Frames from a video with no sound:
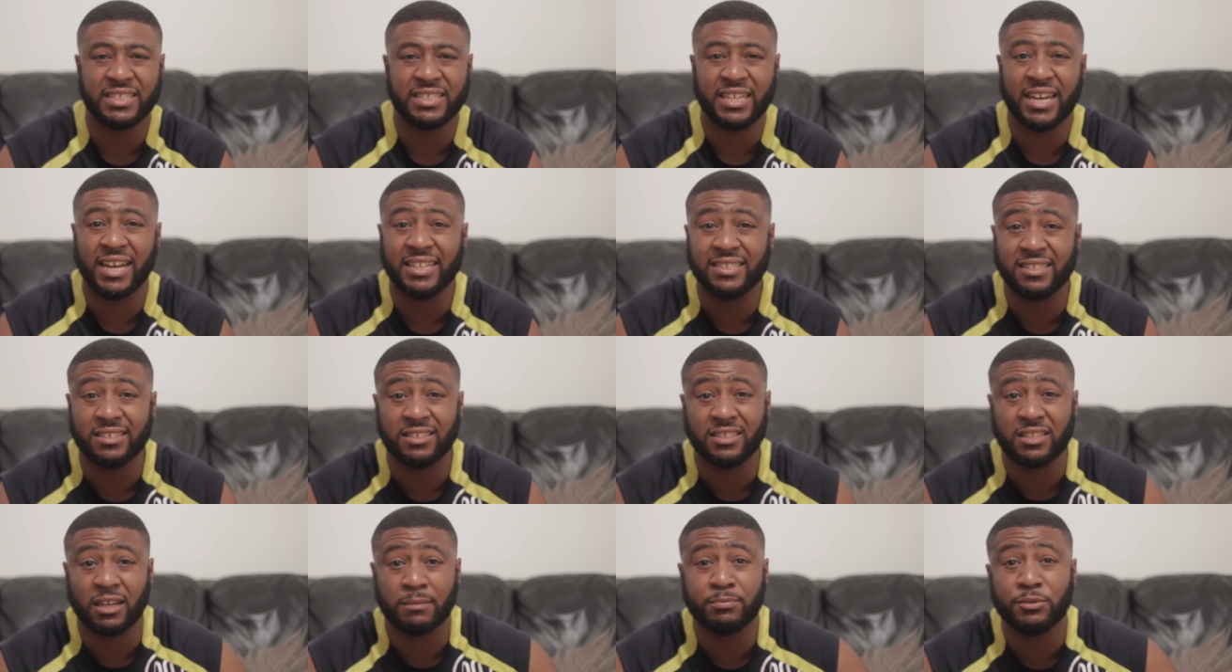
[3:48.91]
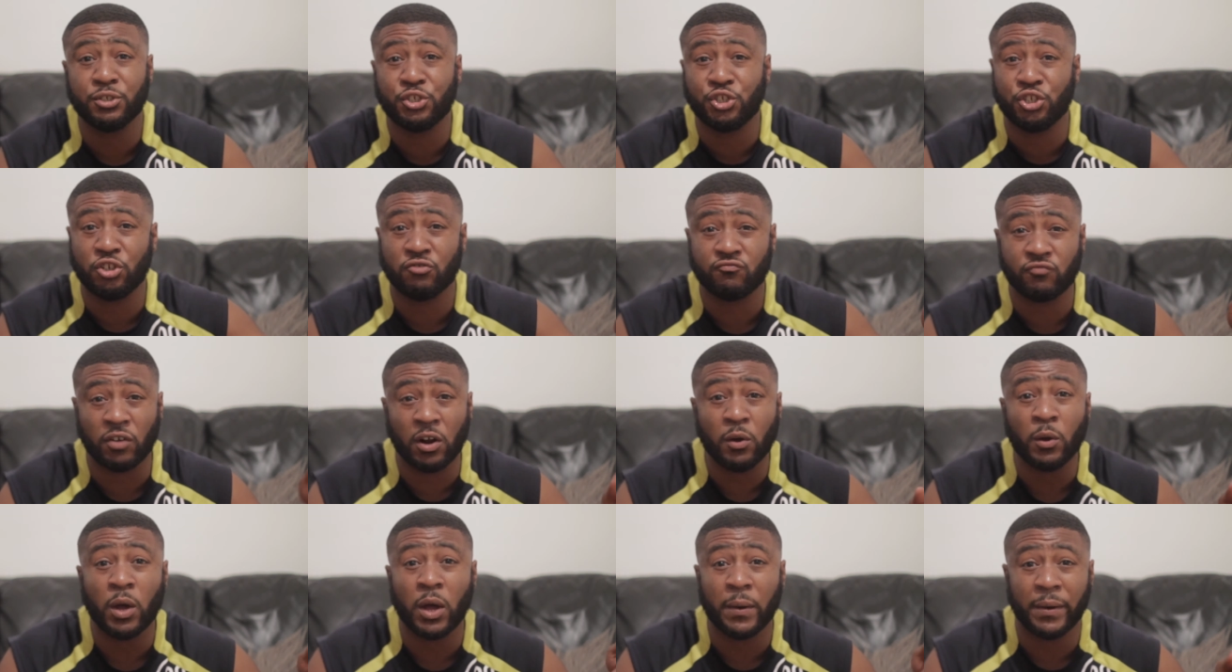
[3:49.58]
They had to substitute
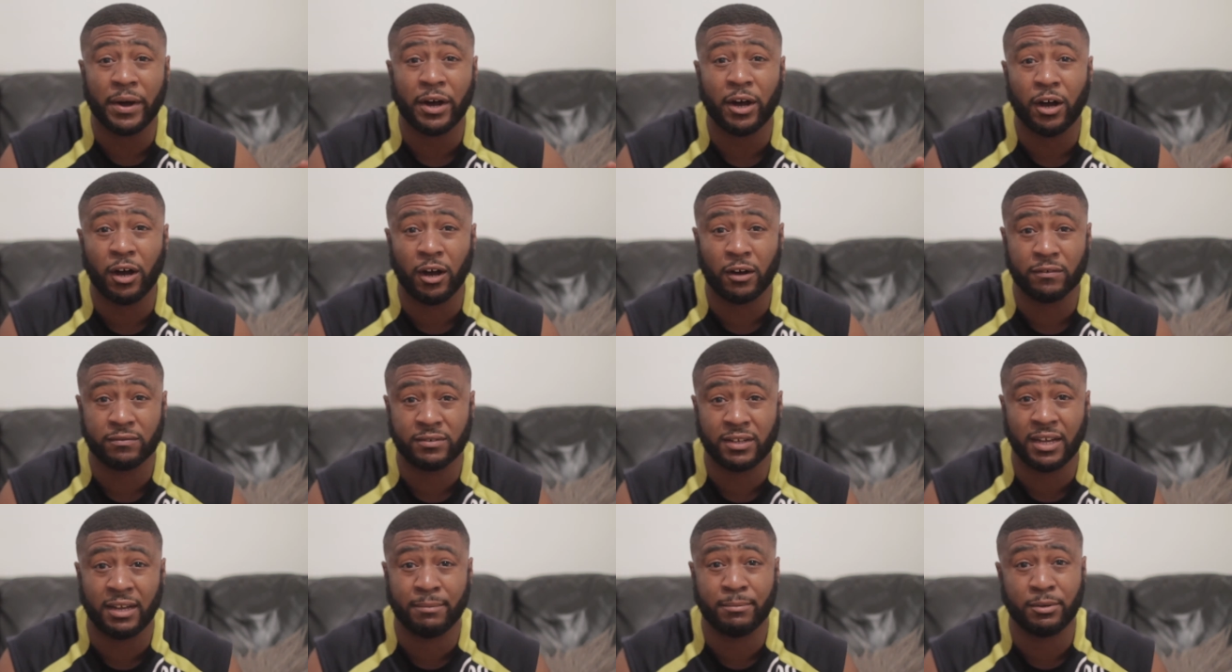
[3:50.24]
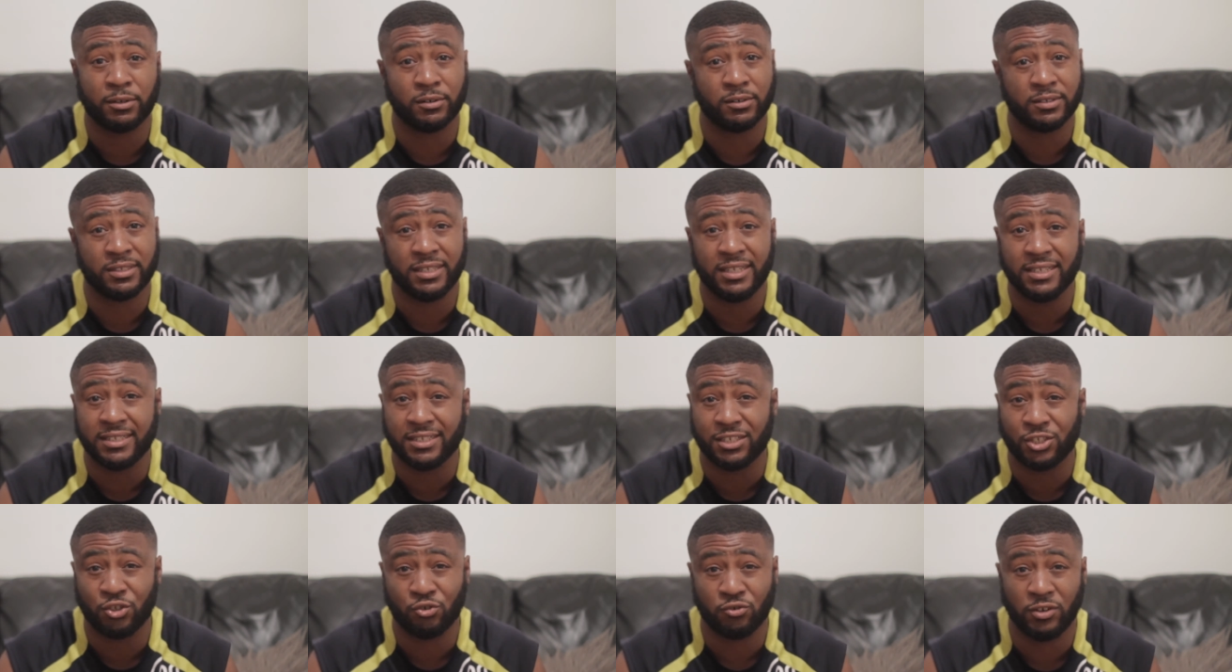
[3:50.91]
Rojo at half time because he
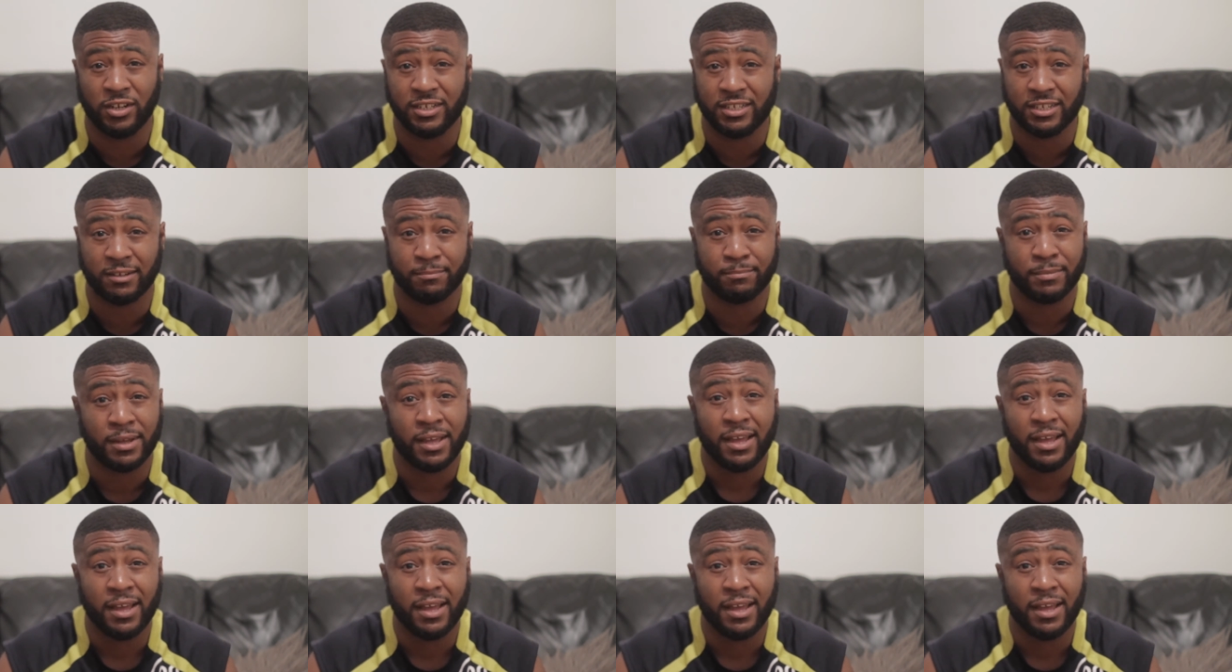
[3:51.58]
destroyed them.